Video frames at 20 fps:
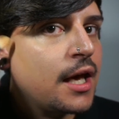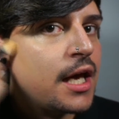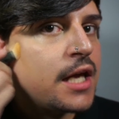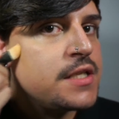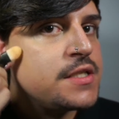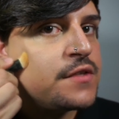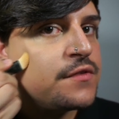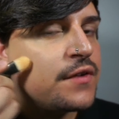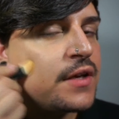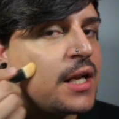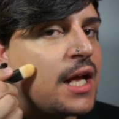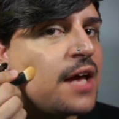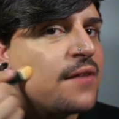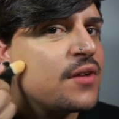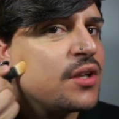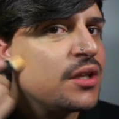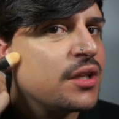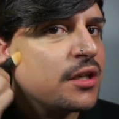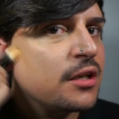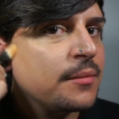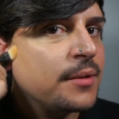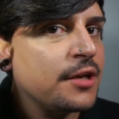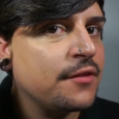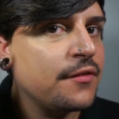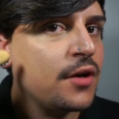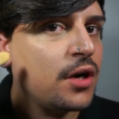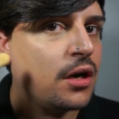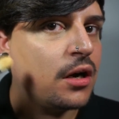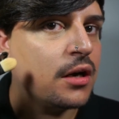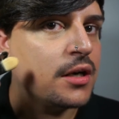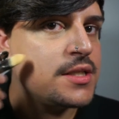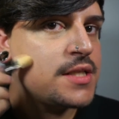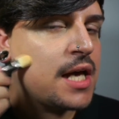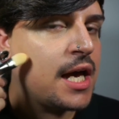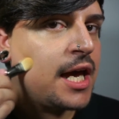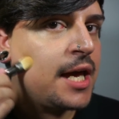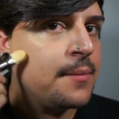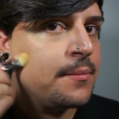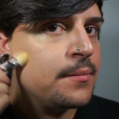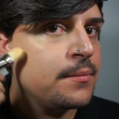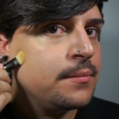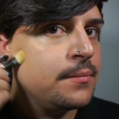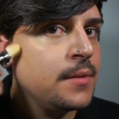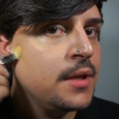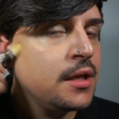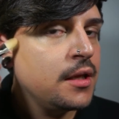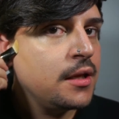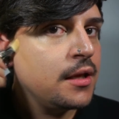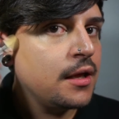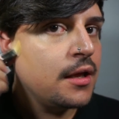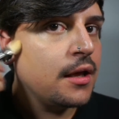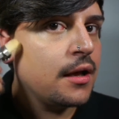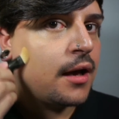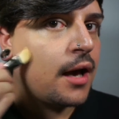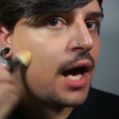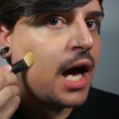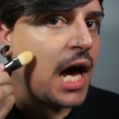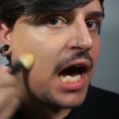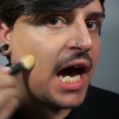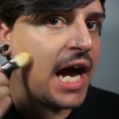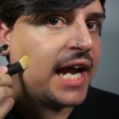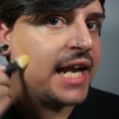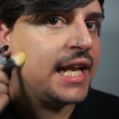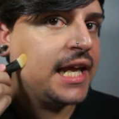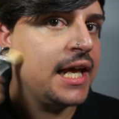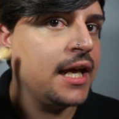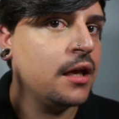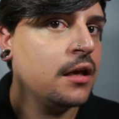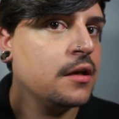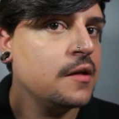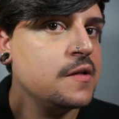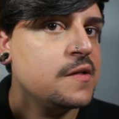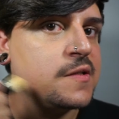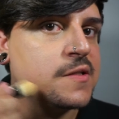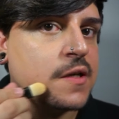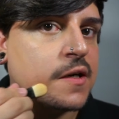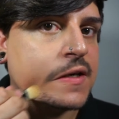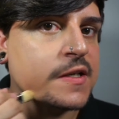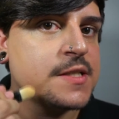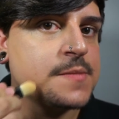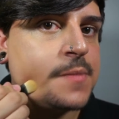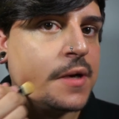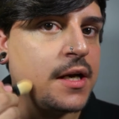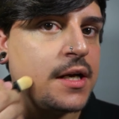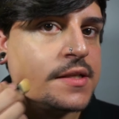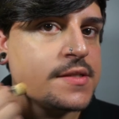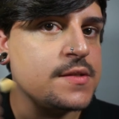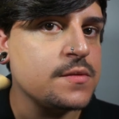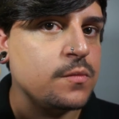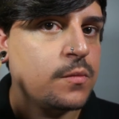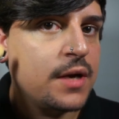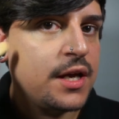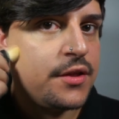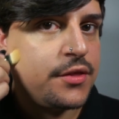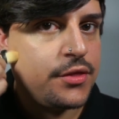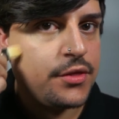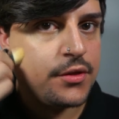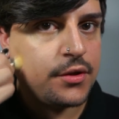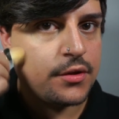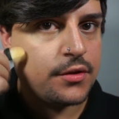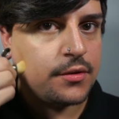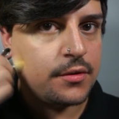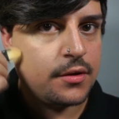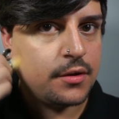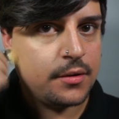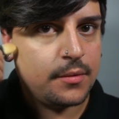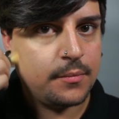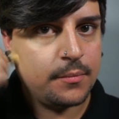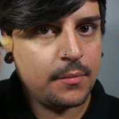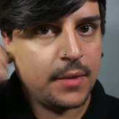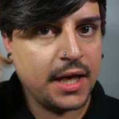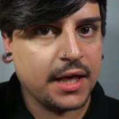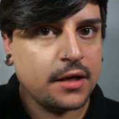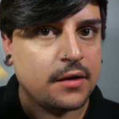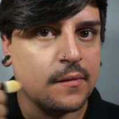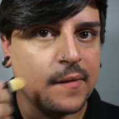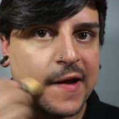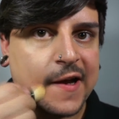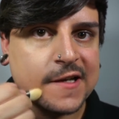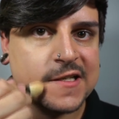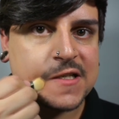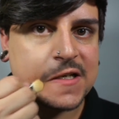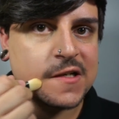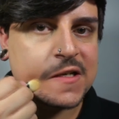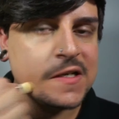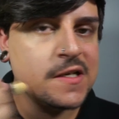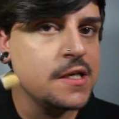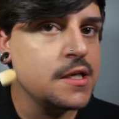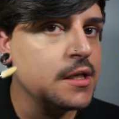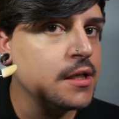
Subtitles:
I do find I have a little bit of a hard time hiding dark spots with my corrector.